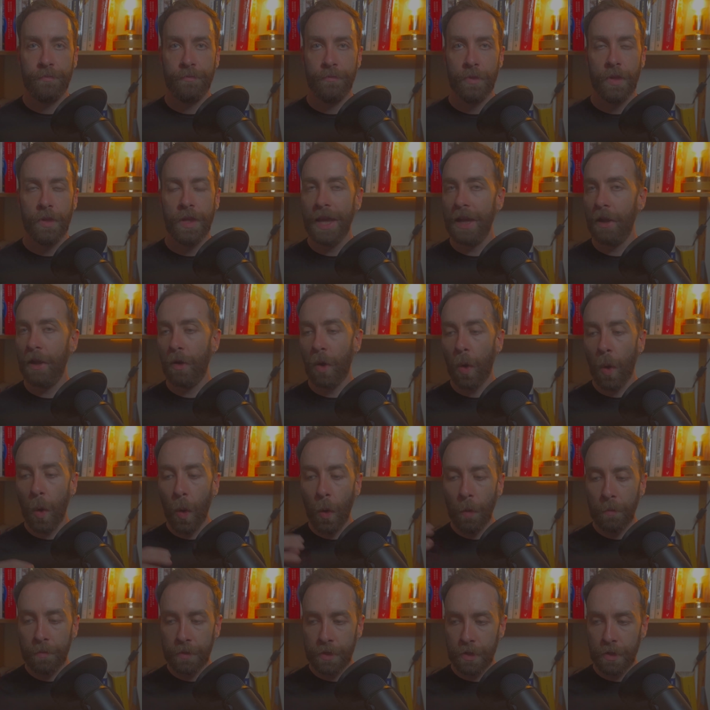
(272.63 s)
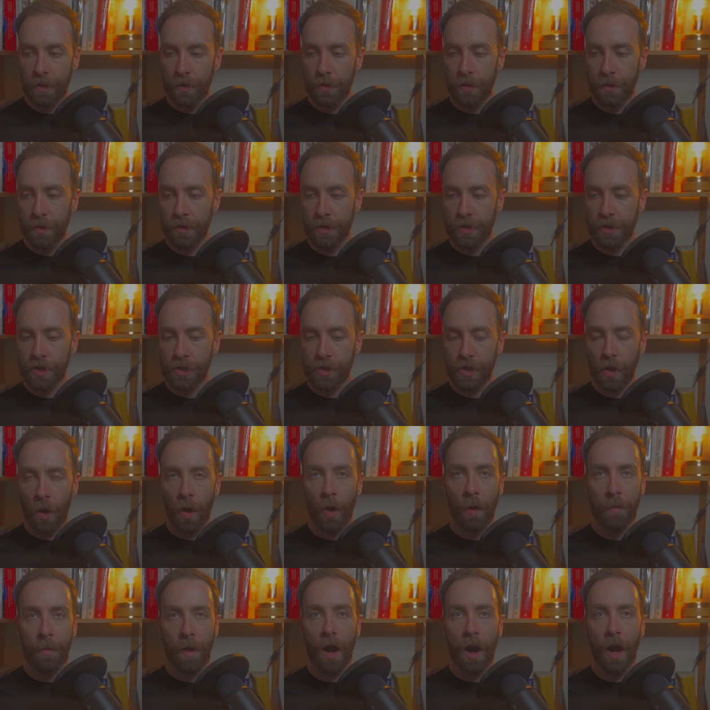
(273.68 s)
You cannot hope to
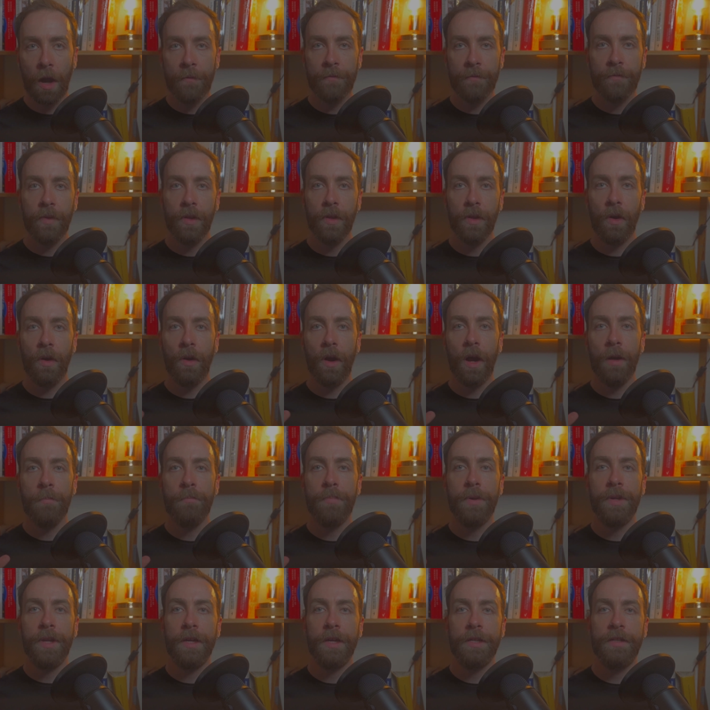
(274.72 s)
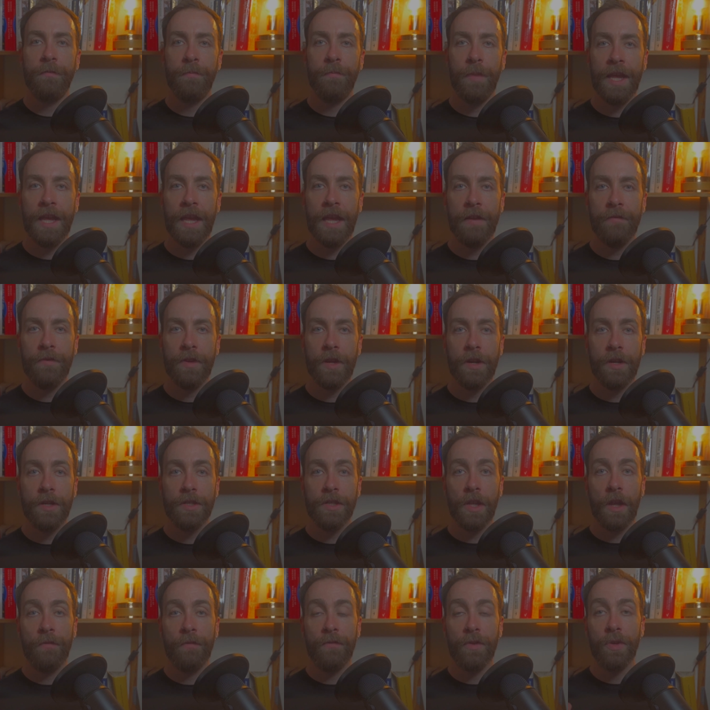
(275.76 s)
stop harmful or unproductive
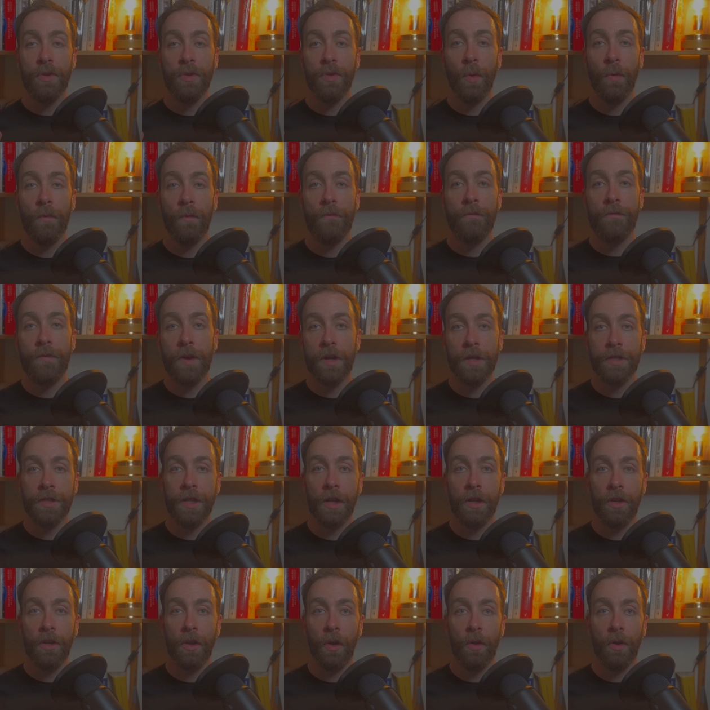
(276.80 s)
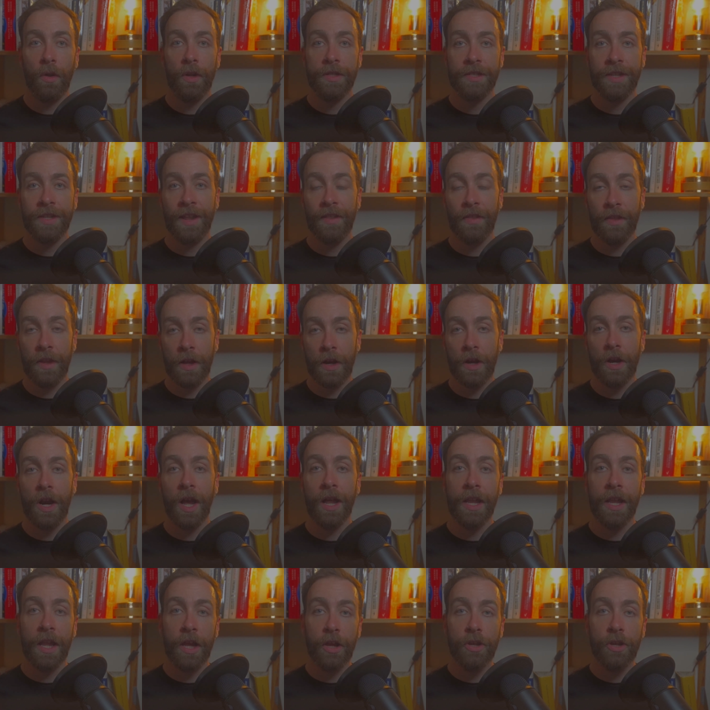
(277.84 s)
behaviours if you don't first acknowledge that they're
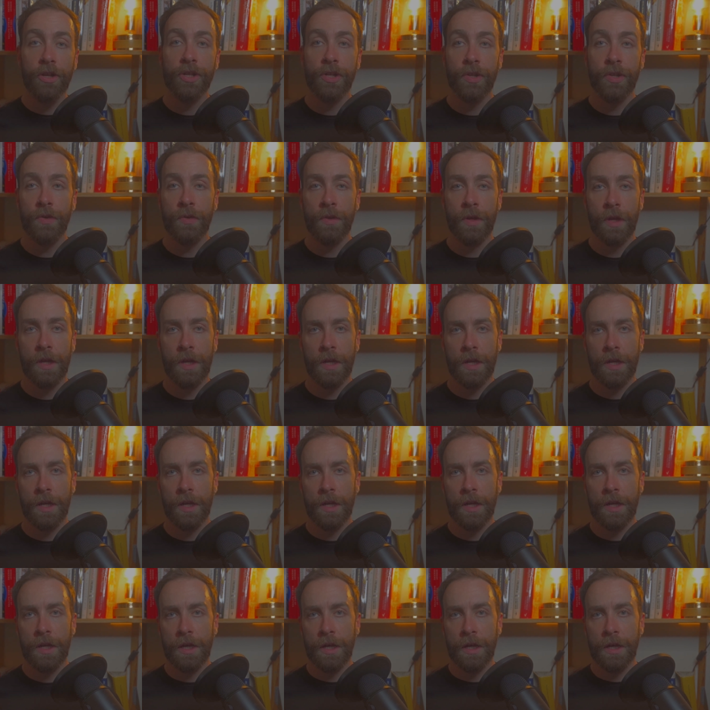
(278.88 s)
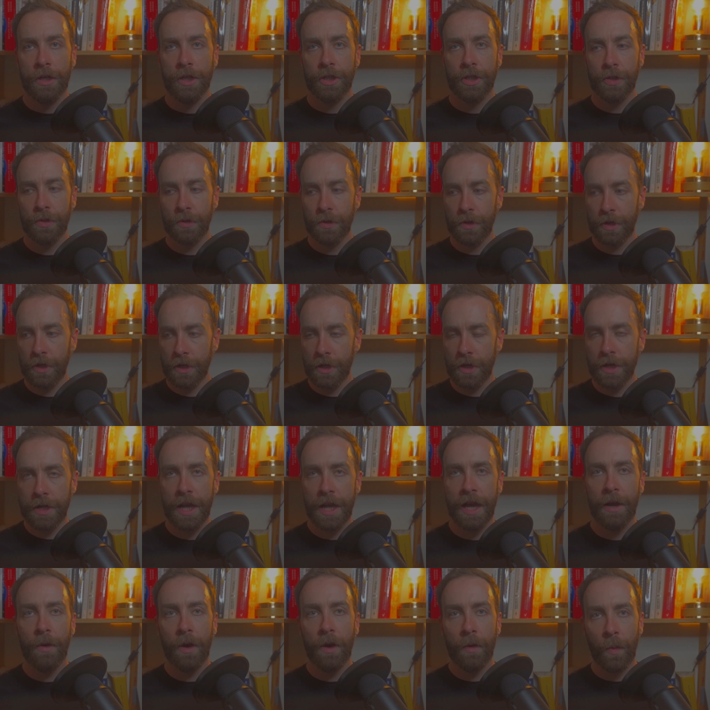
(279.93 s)
an issue. So you're
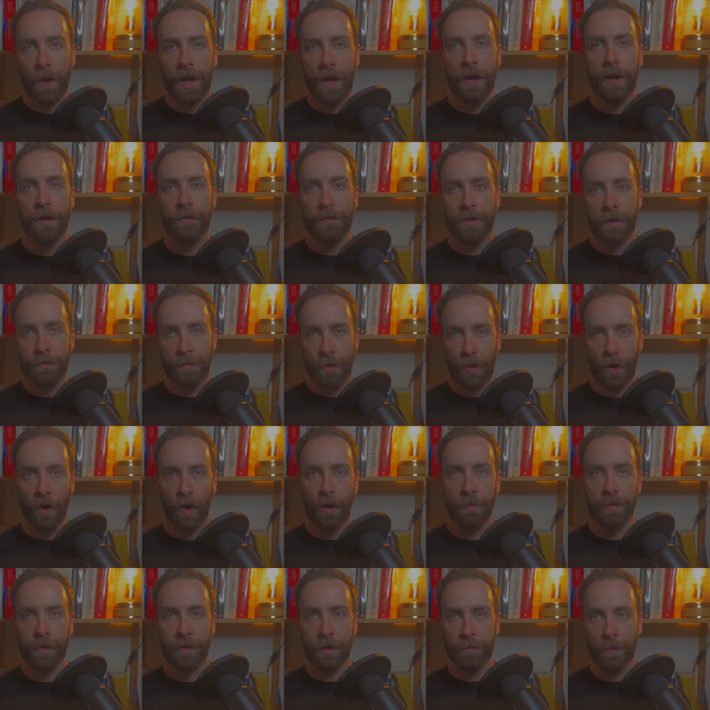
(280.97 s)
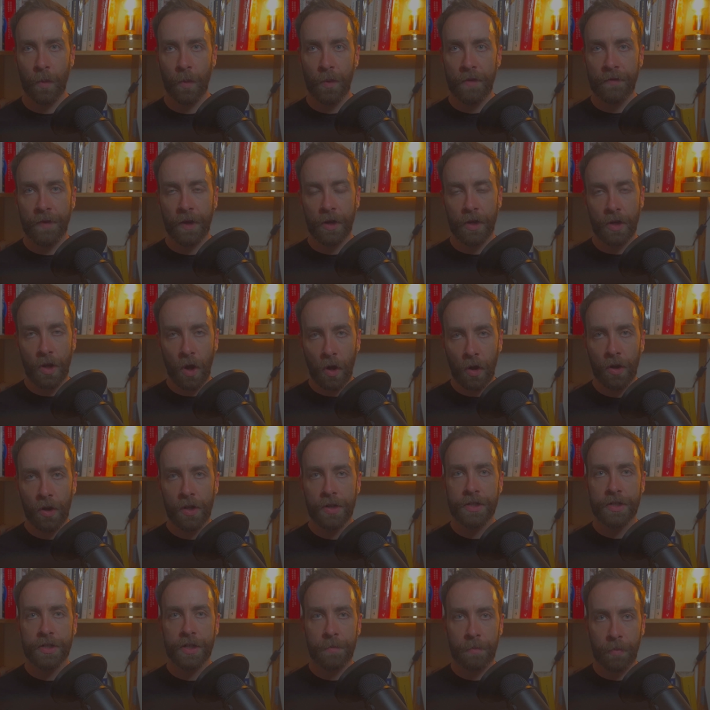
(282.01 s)
now aware of the problem. We've
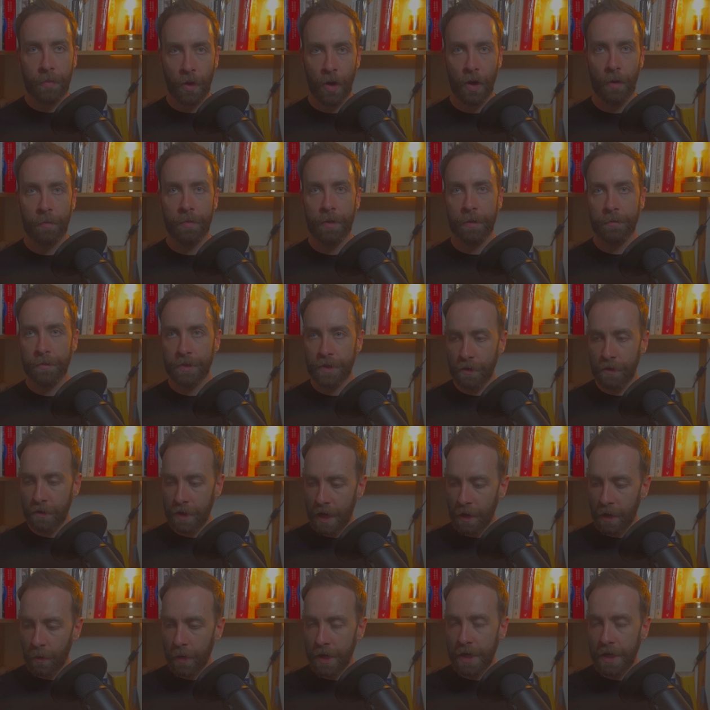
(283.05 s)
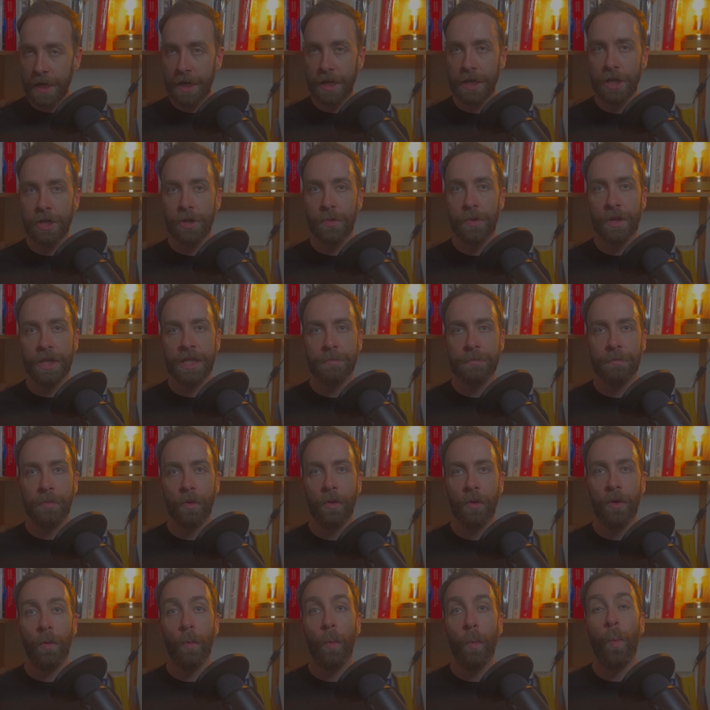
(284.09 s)
acknowledged the problem, so now we need to
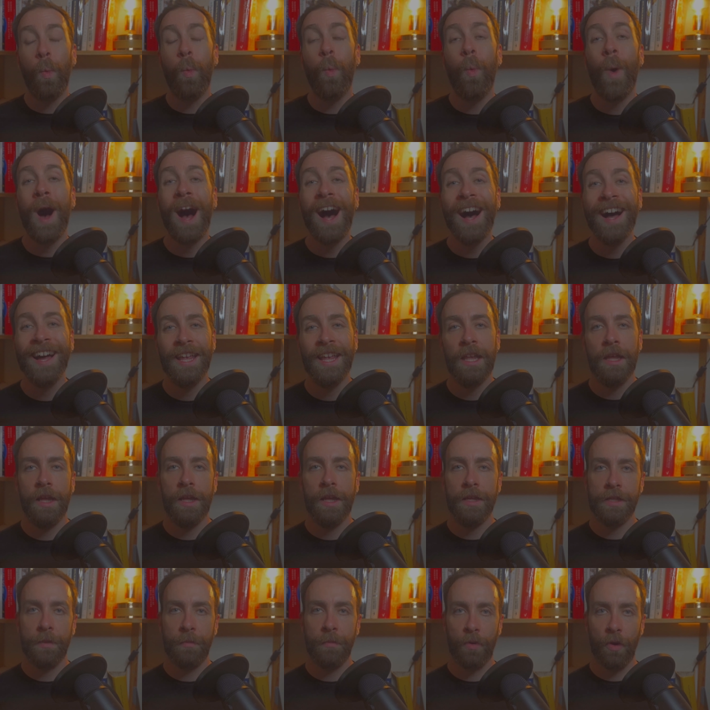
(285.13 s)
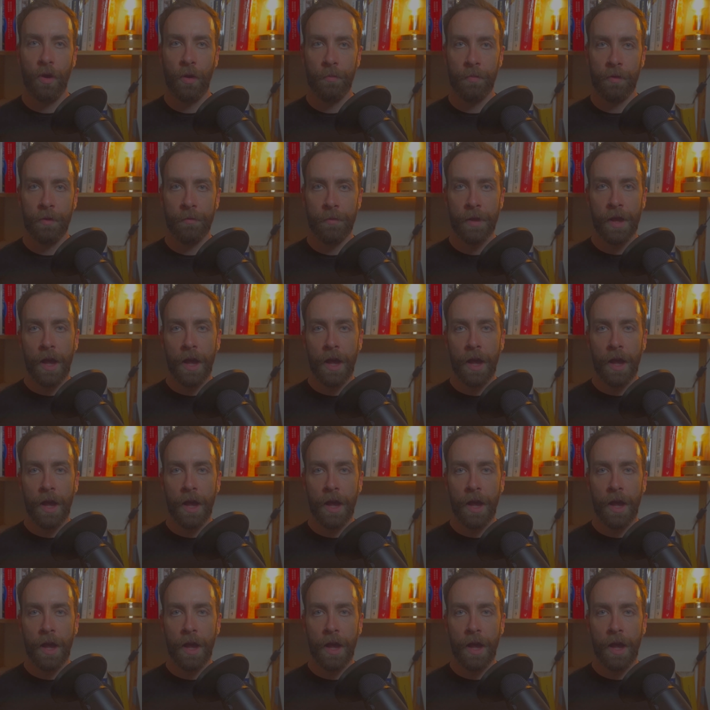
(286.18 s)
explore why it's a problem,